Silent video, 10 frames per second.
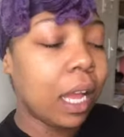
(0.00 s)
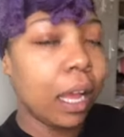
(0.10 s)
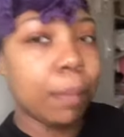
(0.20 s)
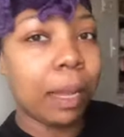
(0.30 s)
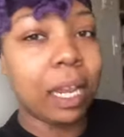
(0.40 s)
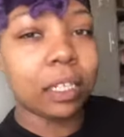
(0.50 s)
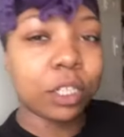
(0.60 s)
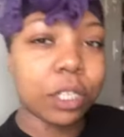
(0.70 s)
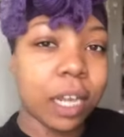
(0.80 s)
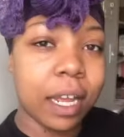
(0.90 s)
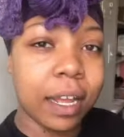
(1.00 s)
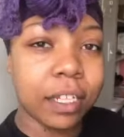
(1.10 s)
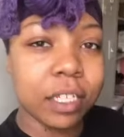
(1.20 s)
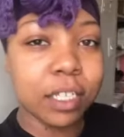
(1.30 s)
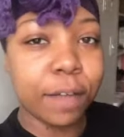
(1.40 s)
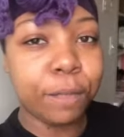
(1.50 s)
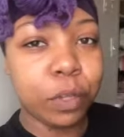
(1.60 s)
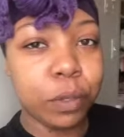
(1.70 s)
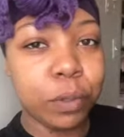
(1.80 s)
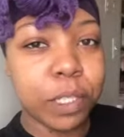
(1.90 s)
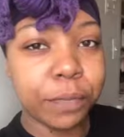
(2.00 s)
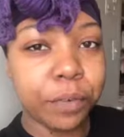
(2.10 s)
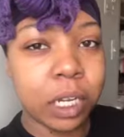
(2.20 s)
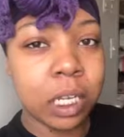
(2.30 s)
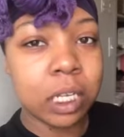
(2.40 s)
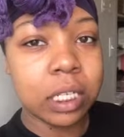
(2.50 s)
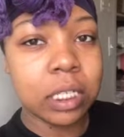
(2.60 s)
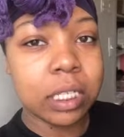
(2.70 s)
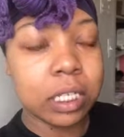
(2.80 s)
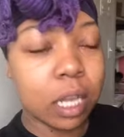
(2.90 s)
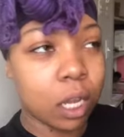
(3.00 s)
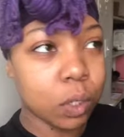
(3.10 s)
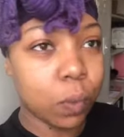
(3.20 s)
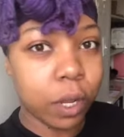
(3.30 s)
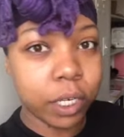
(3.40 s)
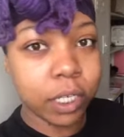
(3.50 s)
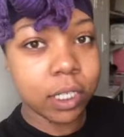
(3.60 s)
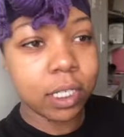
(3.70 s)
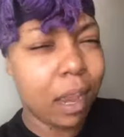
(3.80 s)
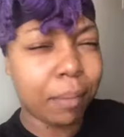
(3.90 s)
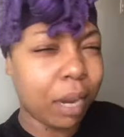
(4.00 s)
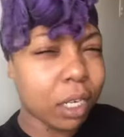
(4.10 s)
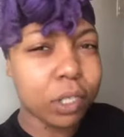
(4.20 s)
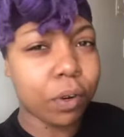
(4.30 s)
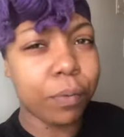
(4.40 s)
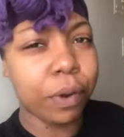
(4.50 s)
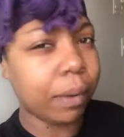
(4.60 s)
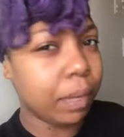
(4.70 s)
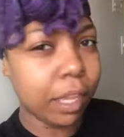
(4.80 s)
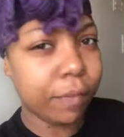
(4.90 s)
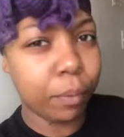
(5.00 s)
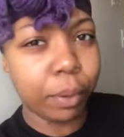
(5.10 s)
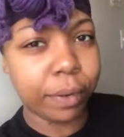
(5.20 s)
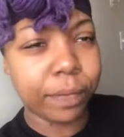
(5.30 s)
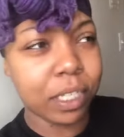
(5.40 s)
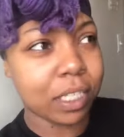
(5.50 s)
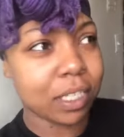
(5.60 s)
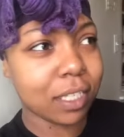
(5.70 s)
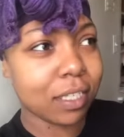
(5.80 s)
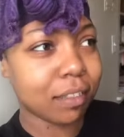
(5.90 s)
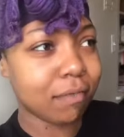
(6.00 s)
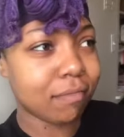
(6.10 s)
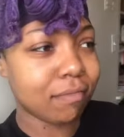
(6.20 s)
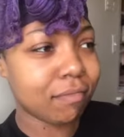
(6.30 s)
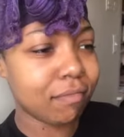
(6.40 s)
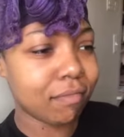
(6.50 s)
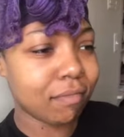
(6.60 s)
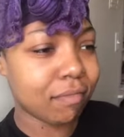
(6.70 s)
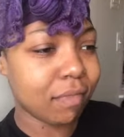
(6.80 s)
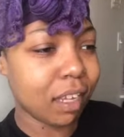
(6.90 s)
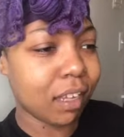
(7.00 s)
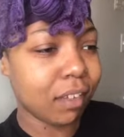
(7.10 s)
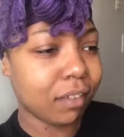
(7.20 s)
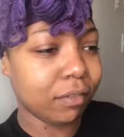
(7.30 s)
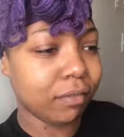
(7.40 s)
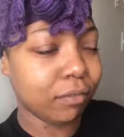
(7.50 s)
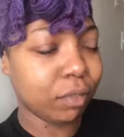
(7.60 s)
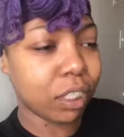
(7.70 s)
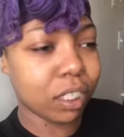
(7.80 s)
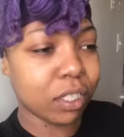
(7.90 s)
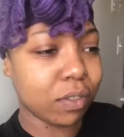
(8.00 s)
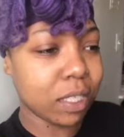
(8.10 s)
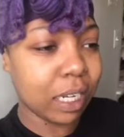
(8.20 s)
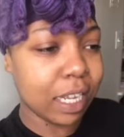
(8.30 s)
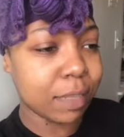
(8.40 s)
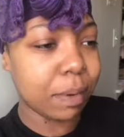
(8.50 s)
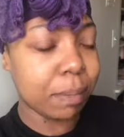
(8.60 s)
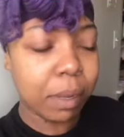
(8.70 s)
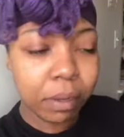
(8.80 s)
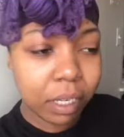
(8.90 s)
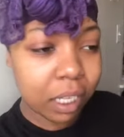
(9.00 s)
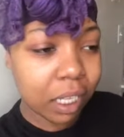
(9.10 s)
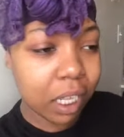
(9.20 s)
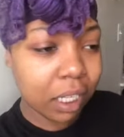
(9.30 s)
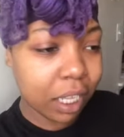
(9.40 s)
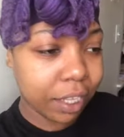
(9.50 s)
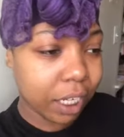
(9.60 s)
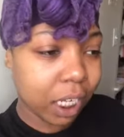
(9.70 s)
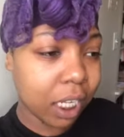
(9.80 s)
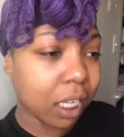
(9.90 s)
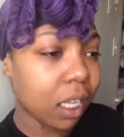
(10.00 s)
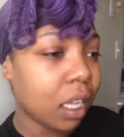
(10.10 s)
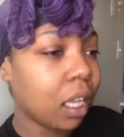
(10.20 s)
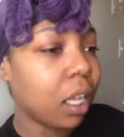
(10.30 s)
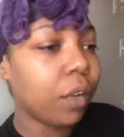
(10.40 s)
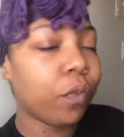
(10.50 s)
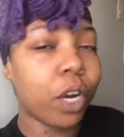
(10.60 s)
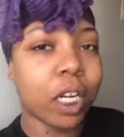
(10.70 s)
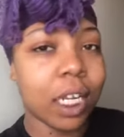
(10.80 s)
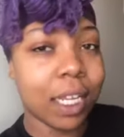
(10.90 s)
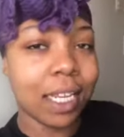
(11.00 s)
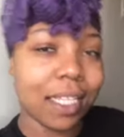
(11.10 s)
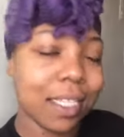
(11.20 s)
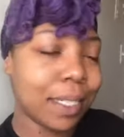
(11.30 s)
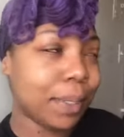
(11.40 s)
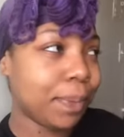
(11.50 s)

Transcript: um, I like to try just a few different detox waters. I'm not sure what I'm gonna eat for breakfast. Um, we just used a last bit of milk the other night for our cookies.